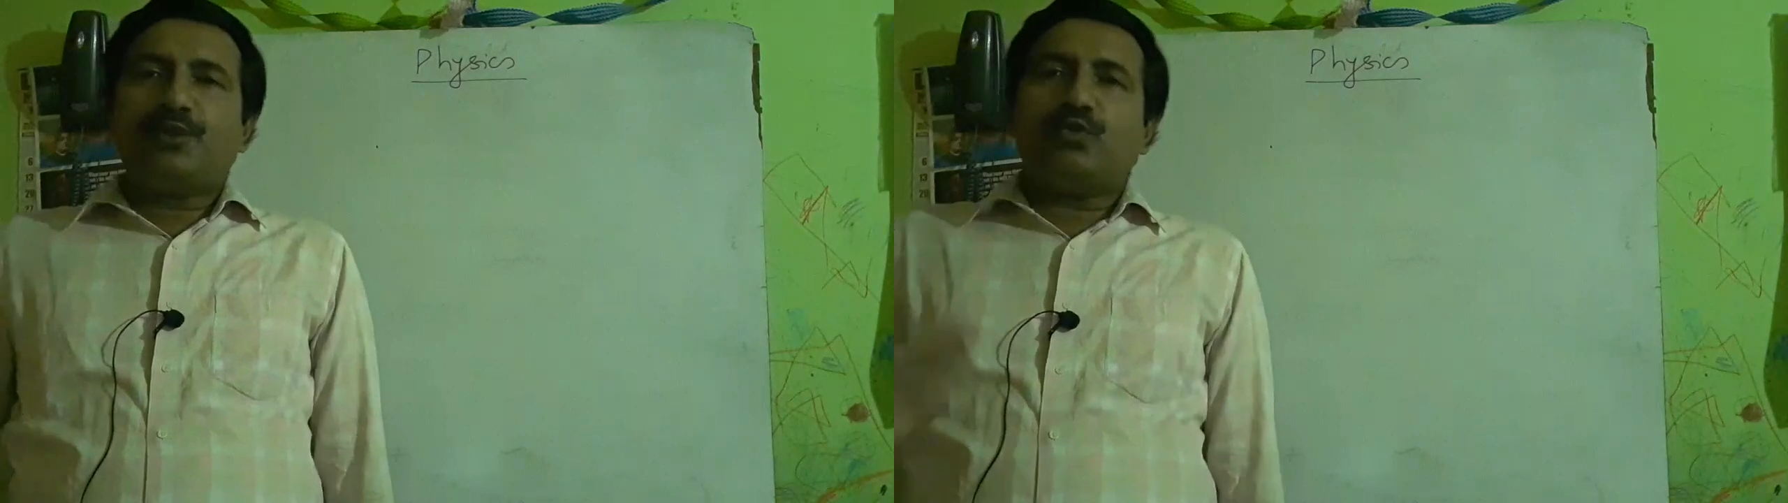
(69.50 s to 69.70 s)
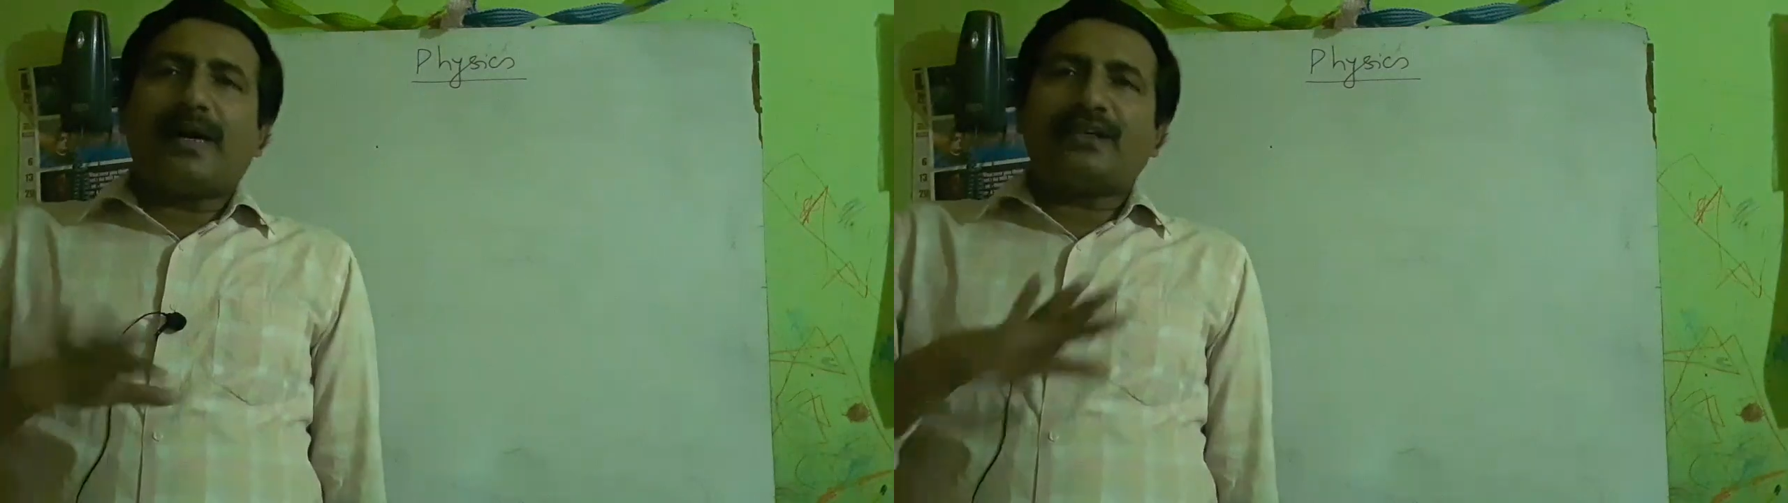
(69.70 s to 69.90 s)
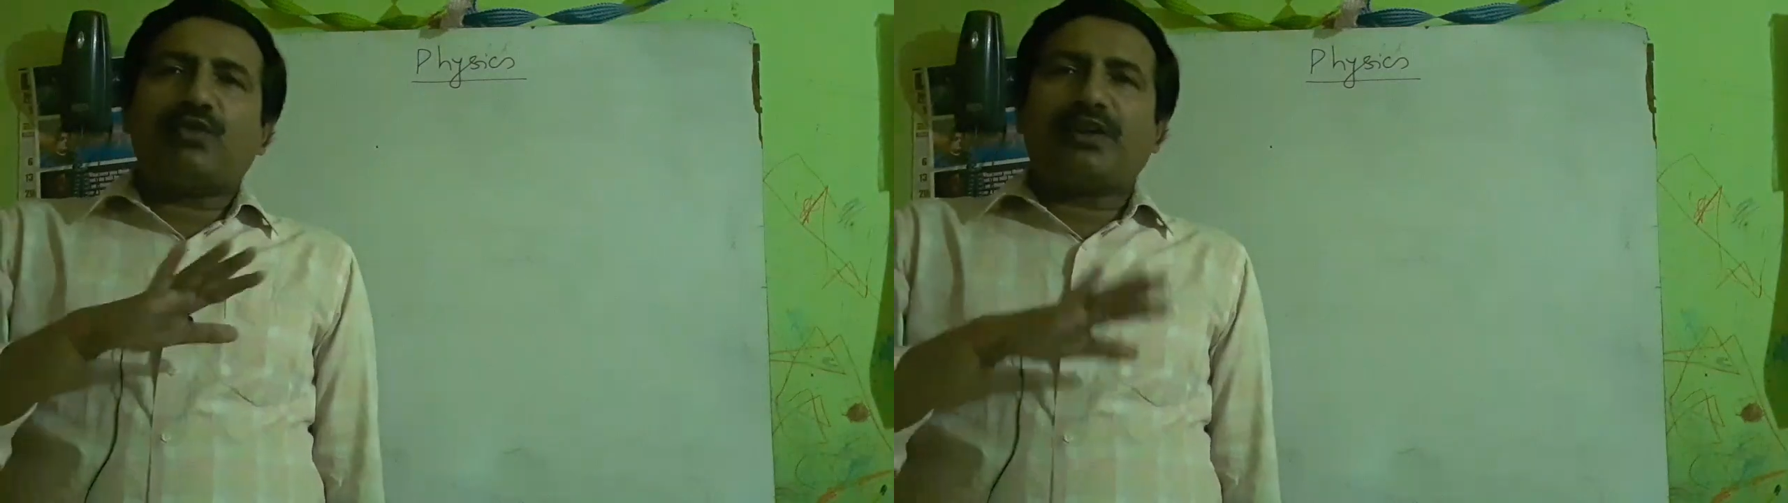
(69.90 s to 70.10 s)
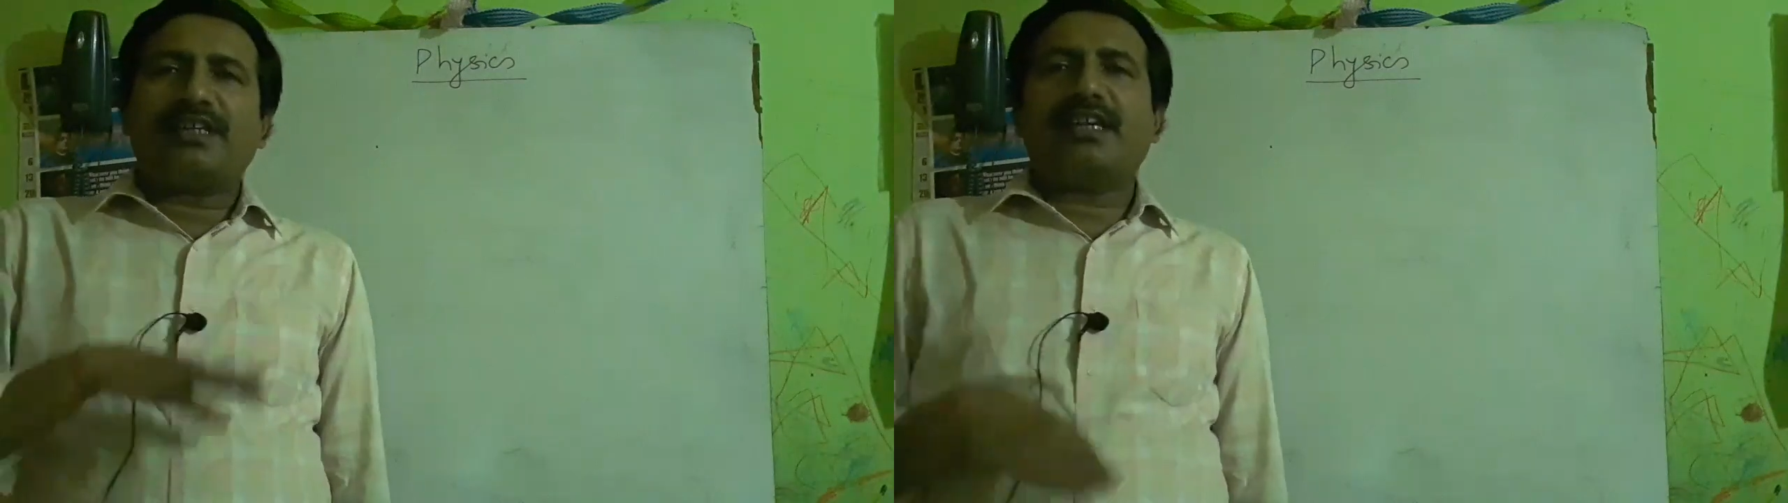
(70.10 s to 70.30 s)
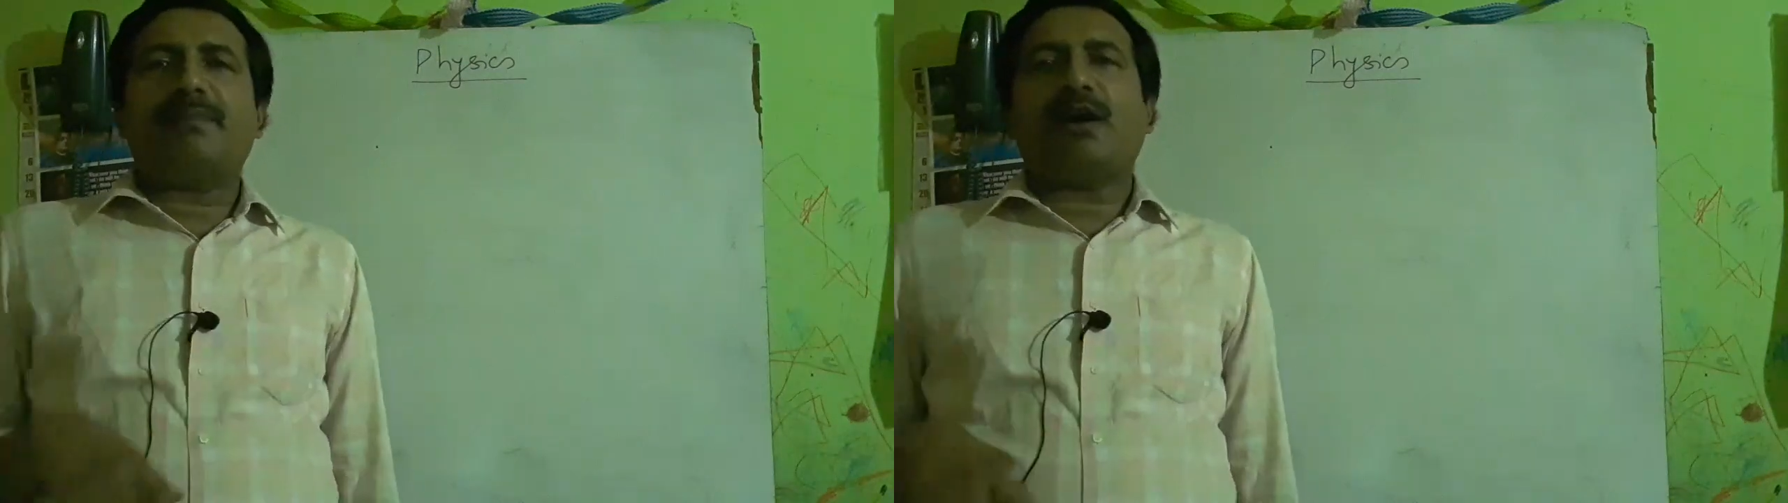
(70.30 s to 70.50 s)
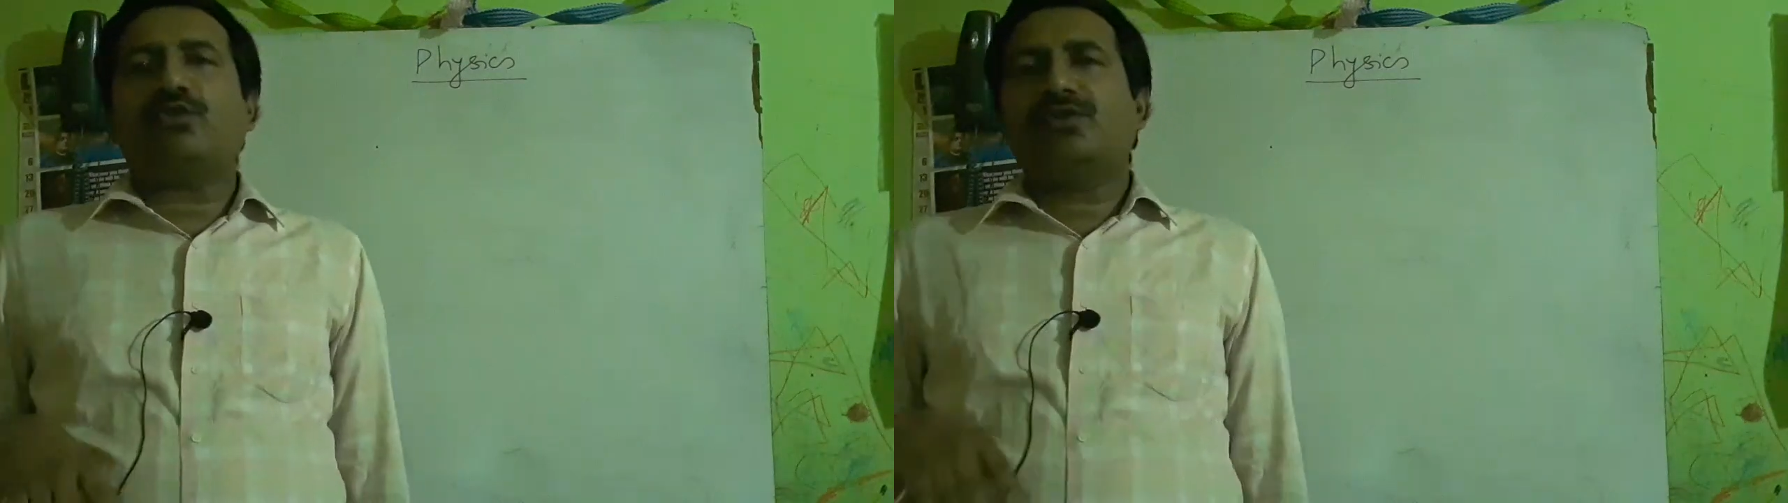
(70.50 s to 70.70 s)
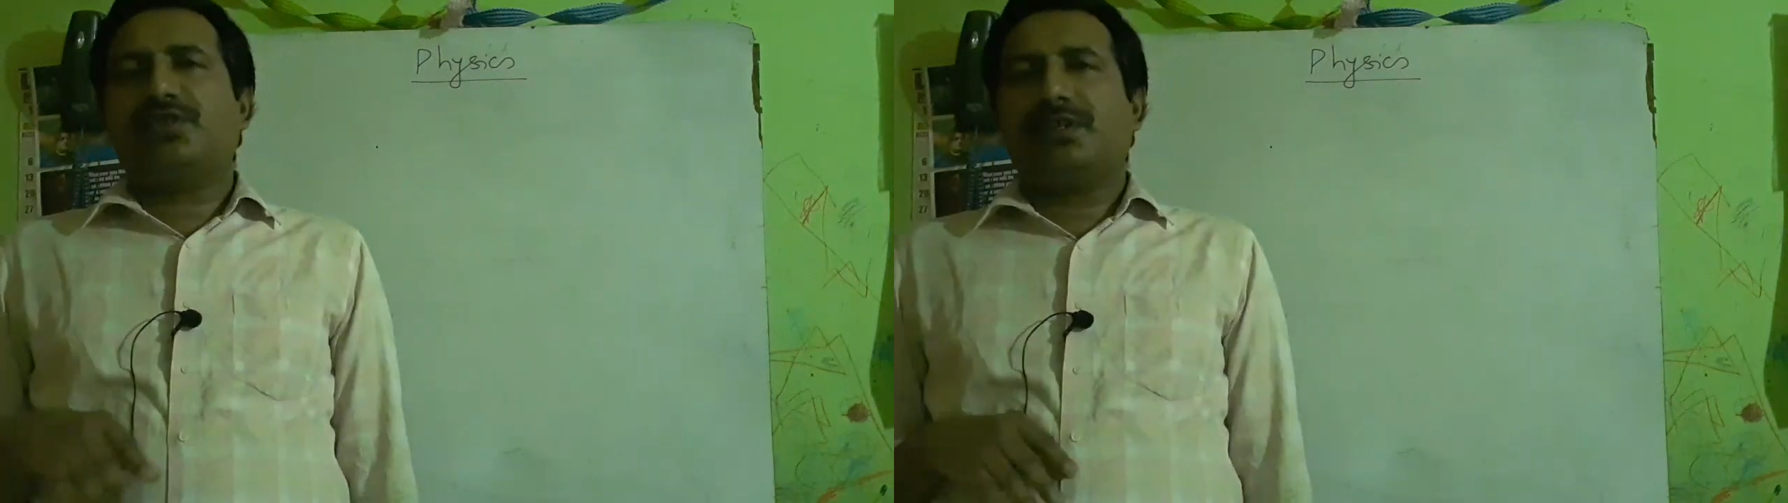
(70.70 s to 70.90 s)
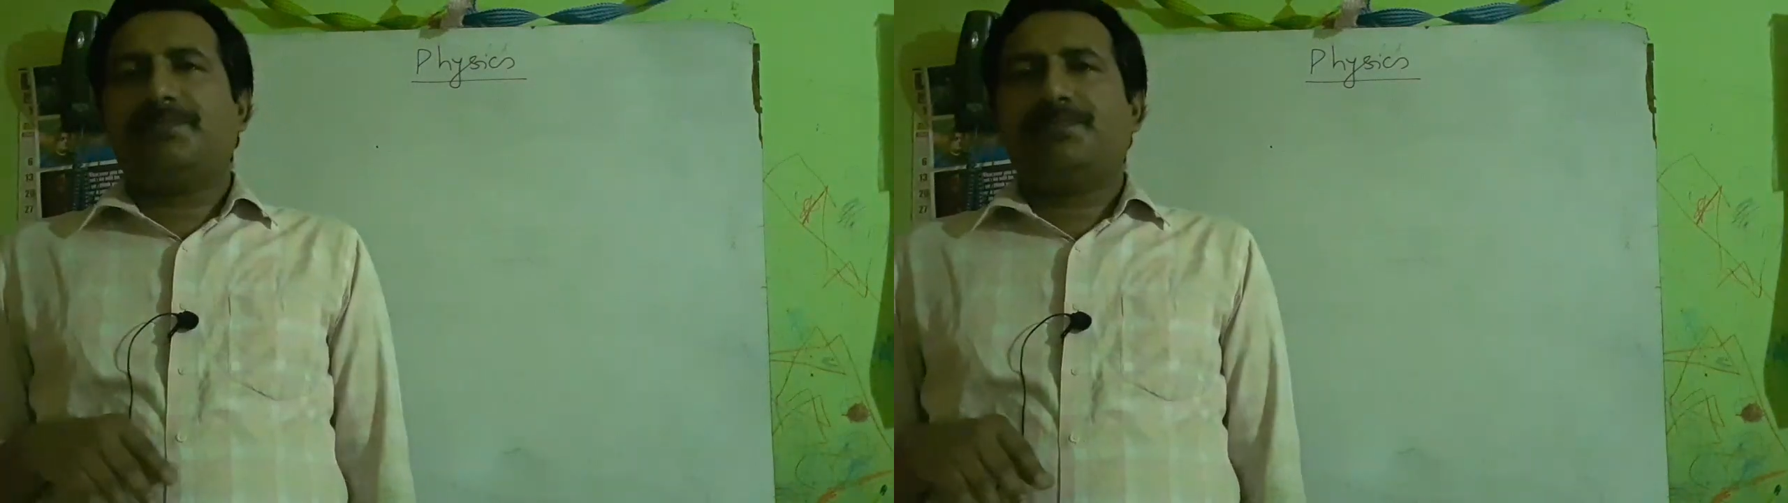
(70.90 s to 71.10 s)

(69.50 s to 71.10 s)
you are talking about